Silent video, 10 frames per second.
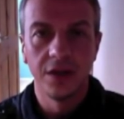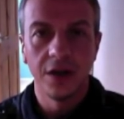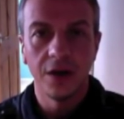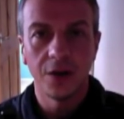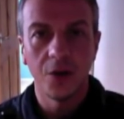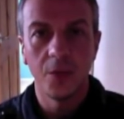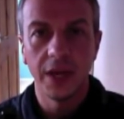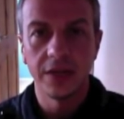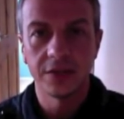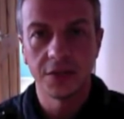her
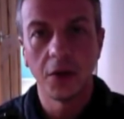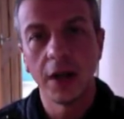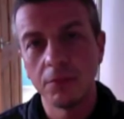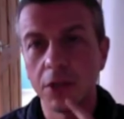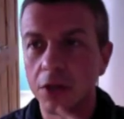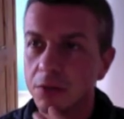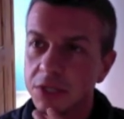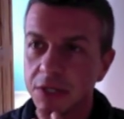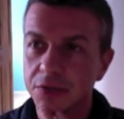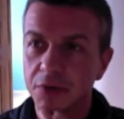comments and I, you know,
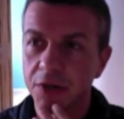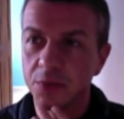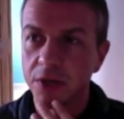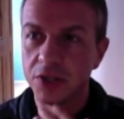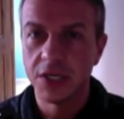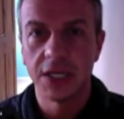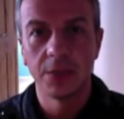sit and scratch my chin.